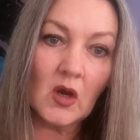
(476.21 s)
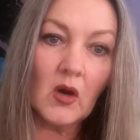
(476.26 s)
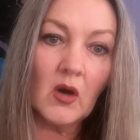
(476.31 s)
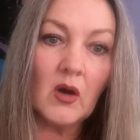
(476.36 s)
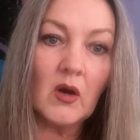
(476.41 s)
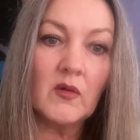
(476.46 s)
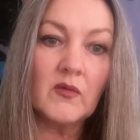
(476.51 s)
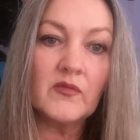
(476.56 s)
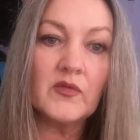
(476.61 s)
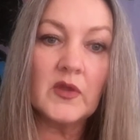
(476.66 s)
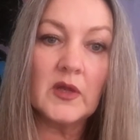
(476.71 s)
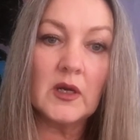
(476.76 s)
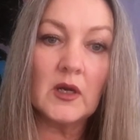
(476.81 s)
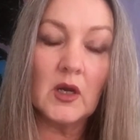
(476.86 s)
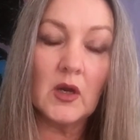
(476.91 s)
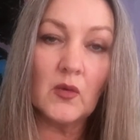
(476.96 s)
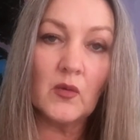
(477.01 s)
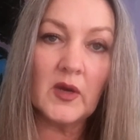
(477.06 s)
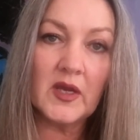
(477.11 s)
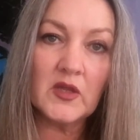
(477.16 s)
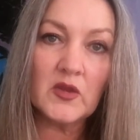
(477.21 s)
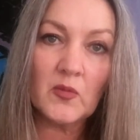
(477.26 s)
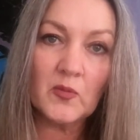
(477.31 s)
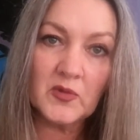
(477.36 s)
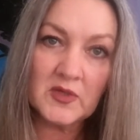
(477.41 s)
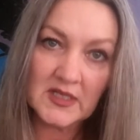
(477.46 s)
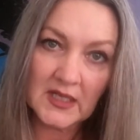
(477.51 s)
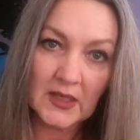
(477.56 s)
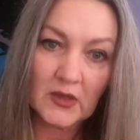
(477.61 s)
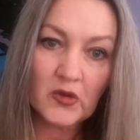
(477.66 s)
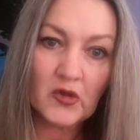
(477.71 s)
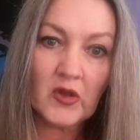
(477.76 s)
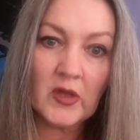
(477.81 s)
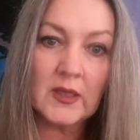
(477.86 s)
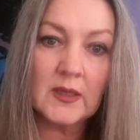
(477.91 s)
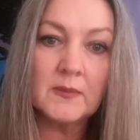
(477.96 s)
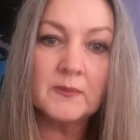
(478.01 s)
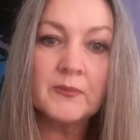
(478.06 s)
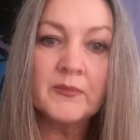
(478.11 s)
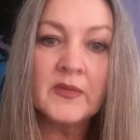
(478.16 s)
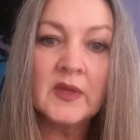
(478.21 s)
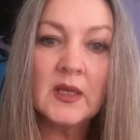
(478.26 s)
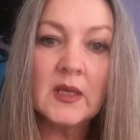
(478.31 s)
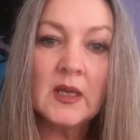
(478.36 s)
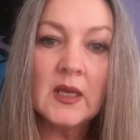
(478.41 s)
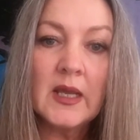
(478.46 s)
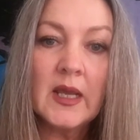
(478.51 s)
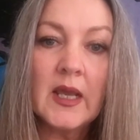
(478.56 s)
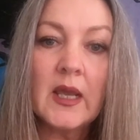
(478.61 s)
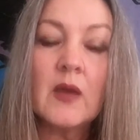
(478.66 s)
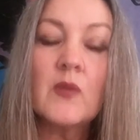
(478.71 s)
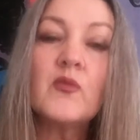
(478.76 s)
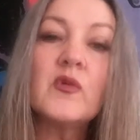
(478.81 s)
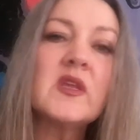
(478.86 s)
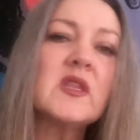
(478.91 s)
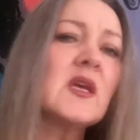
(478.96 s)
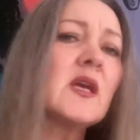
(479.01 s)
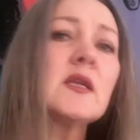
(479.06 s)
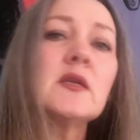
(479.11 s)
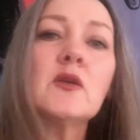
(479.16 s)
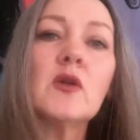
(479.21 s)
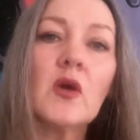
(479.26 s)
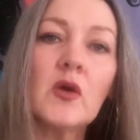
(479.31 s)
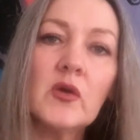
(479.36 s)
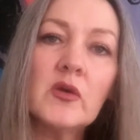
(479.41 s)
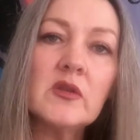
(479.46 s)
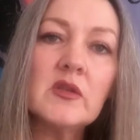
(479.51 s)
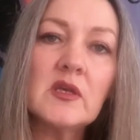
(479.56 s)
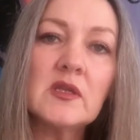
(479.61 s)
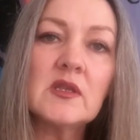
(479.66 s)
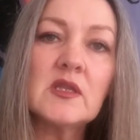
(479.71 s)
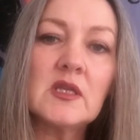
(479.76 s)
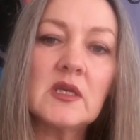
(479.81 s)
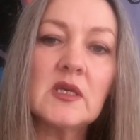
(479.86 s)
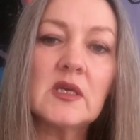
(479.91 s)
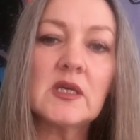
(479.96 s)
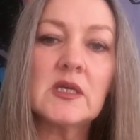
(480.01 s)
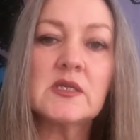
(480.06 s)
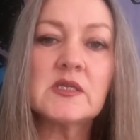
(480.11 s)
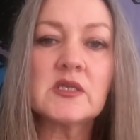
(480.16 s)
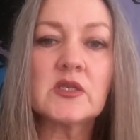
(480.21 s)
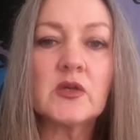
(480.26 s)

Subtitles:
of the low wage production, and where they know that there is